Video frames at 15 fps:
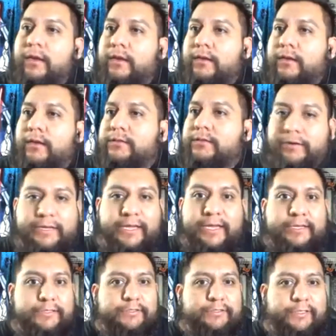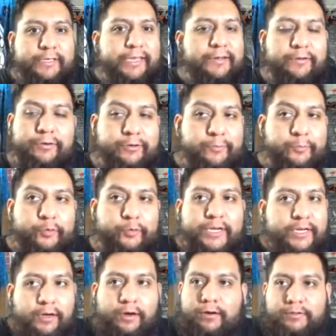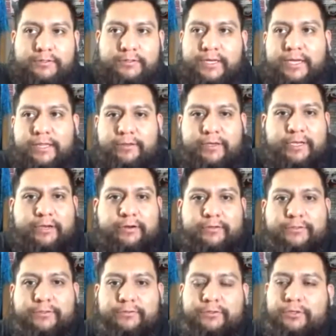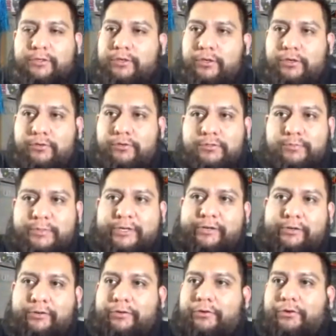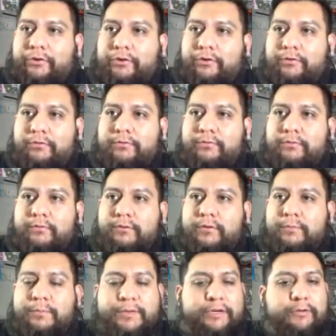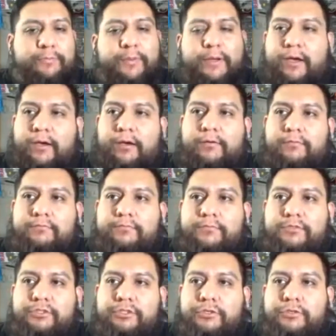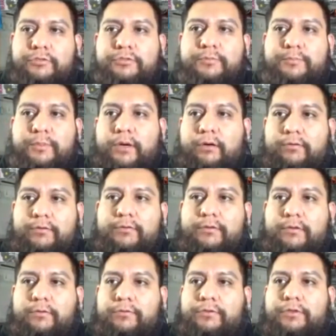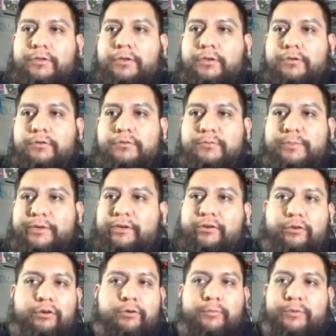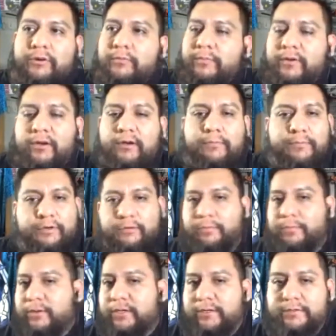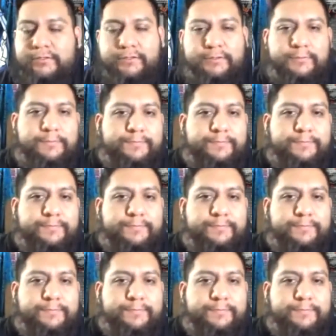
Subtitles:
So again, just kind of bringing it all together here. So do you use beard oil, beard balm? Do you use both, or do you use beard oil, beard balm, beard butters?